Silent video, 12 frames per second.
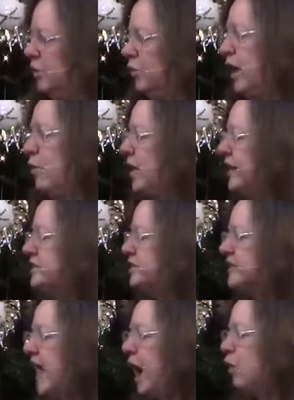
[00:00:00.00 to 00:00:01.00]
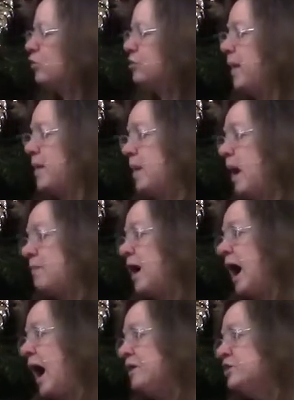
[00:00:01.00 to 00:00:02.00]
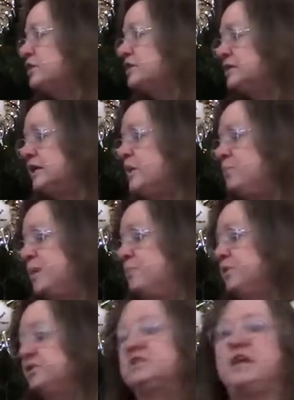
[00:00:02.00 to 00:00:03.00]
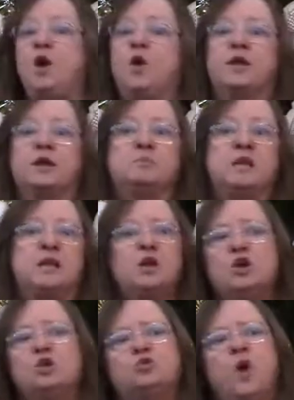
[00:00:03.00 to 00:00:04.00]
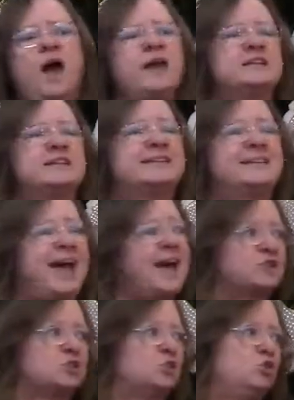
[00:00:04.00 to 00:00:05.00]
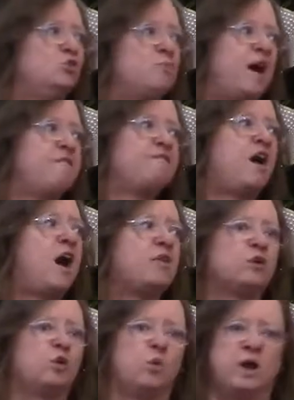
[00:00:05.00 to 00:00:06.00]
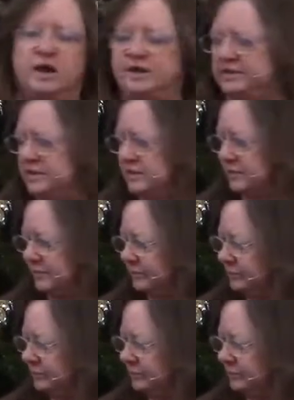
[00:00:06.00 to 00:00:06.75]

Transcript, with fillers: When I went into town with my mama, I could see people staring at me, trying to guess who my father was.